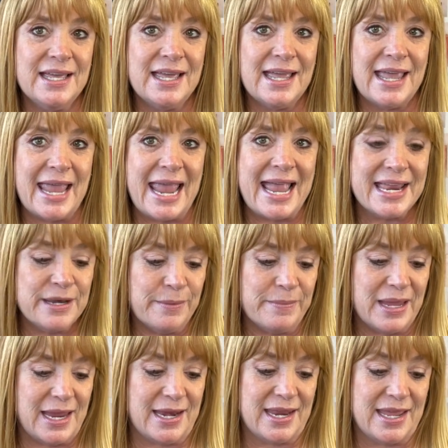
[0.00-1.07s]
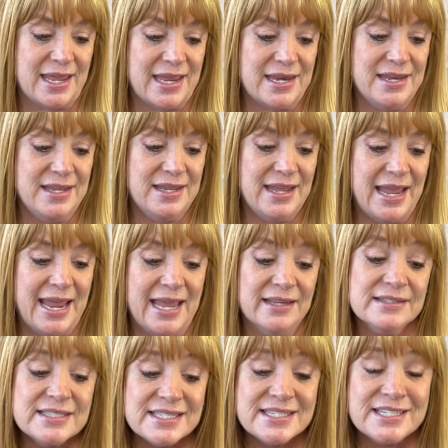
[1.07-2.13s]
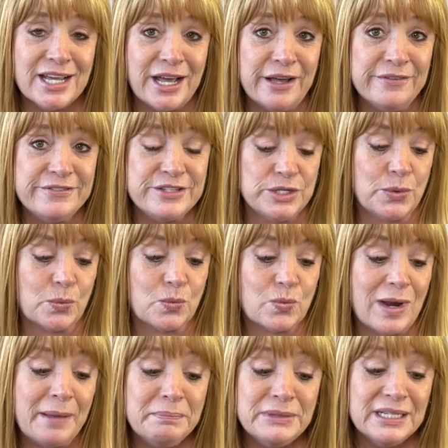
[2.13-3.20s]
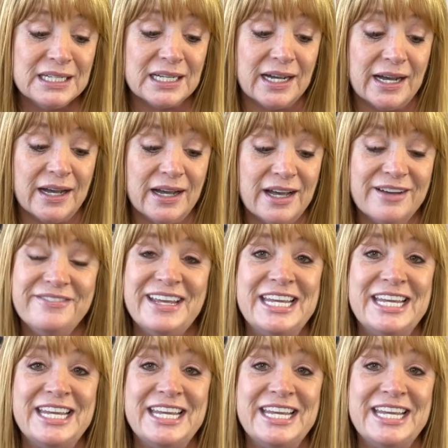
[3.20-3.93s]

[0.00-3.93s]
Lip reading: reanimated and stuffed replica of a